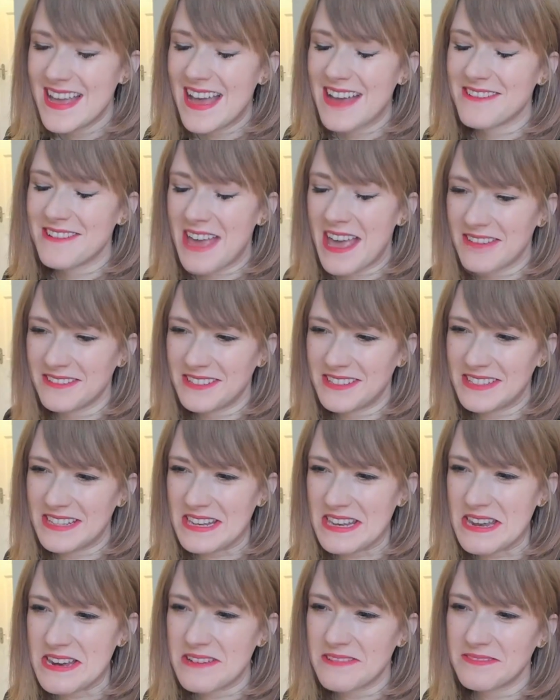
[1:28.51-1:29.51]
we have
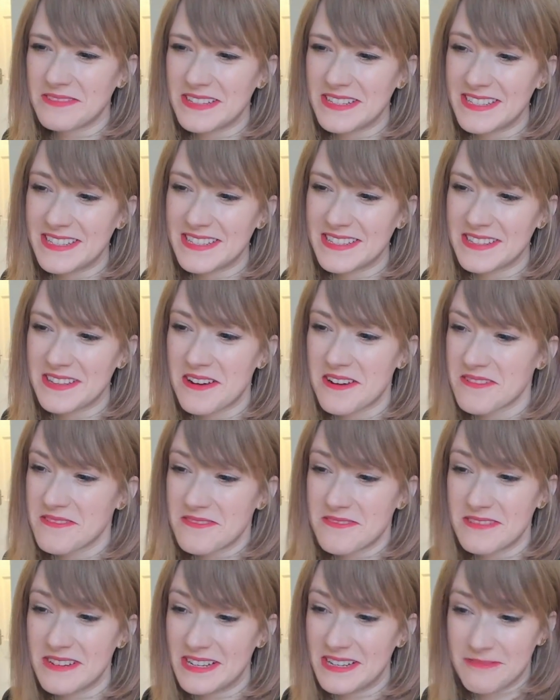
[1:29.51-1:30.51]
seen enough. This is not
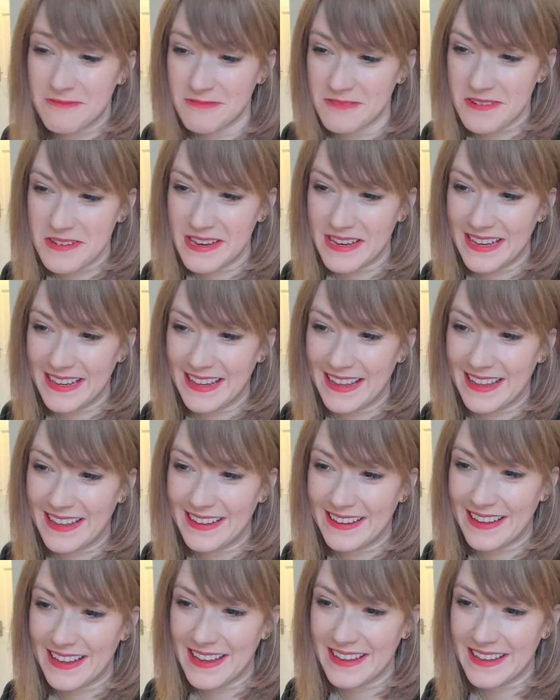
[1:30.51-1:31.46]
really funny and